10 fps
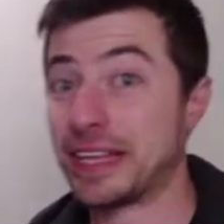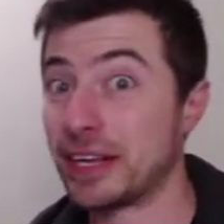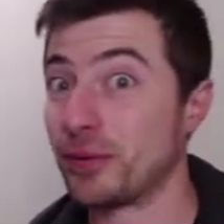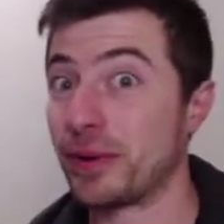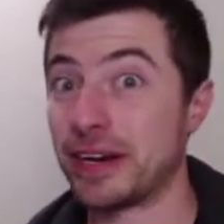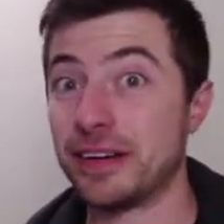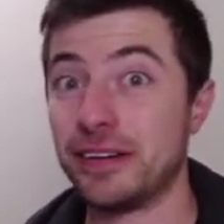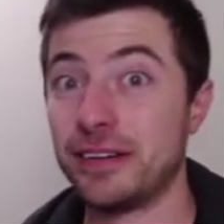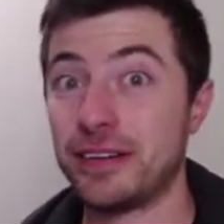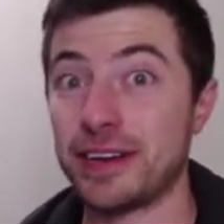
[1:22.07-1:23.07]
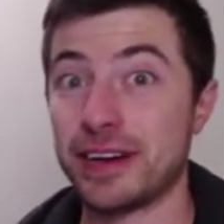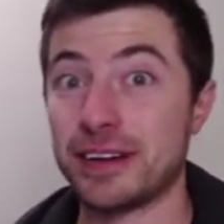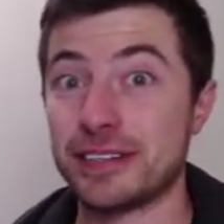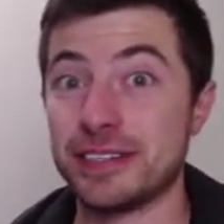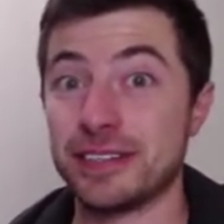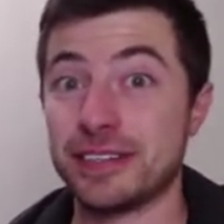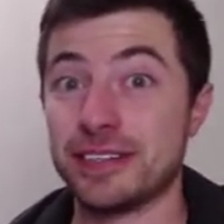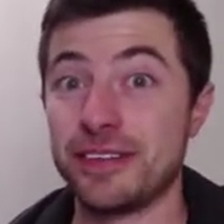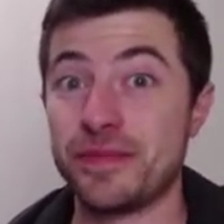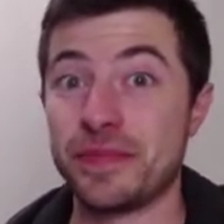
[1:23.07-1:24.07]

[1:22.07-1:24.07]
in the arena started to